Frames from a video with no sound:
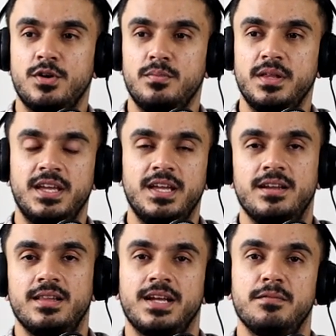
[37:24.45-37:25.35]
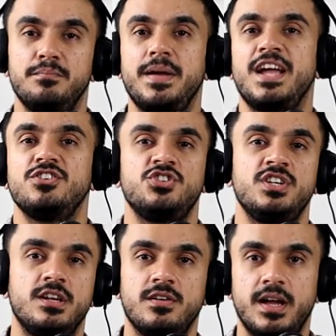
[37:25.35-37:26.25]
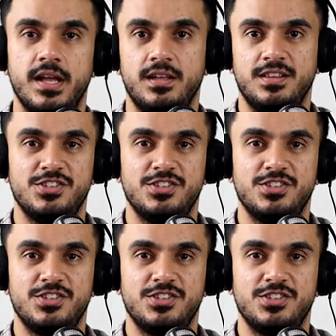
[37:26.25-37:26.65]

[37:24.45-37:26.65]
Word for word: probably hear like a banshee crying.